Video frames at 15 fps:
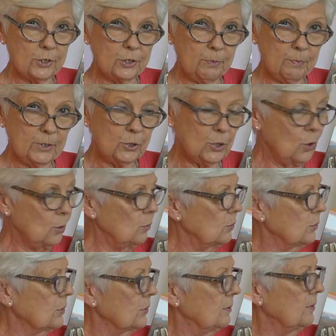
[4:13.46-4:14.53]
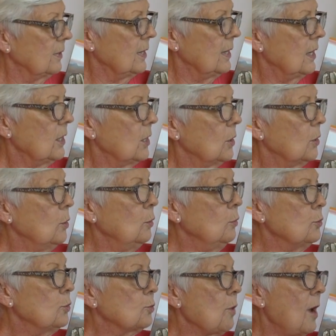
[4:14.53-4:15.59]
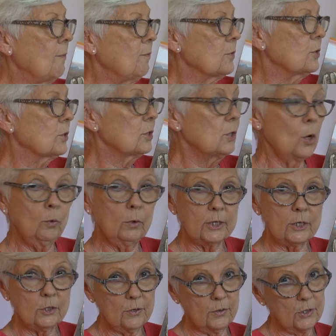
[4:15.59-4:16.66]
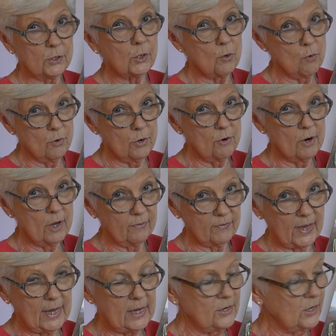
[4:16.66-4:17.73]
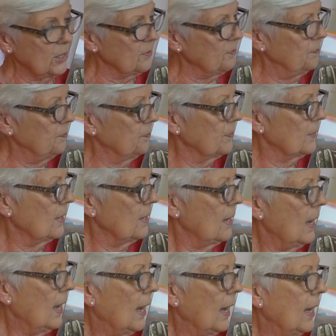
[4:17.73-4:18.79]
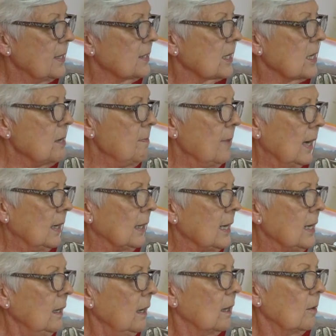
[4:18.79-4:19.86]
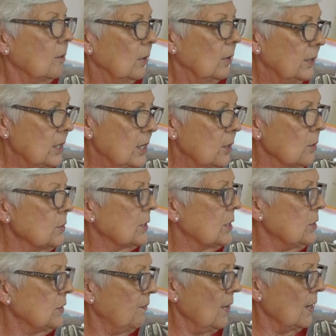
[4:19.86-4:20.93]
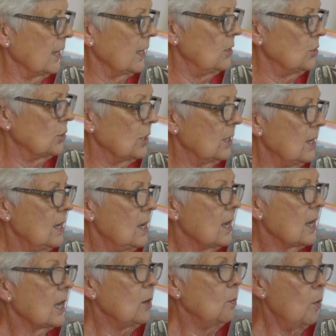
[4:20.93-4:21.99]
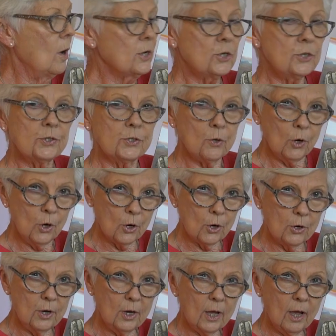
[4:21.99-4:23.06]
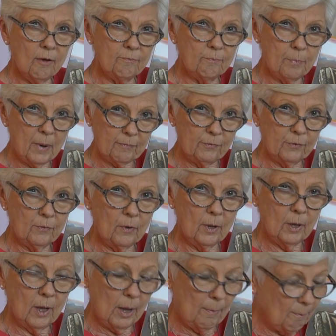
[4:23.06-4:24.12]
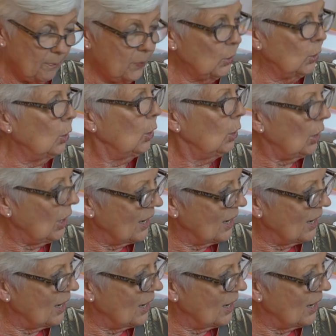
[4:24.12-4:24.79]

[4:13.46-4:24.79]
to be told. News travels slowly to this corner of Kenya. As Kimeli nears his village, he watches a herd of bull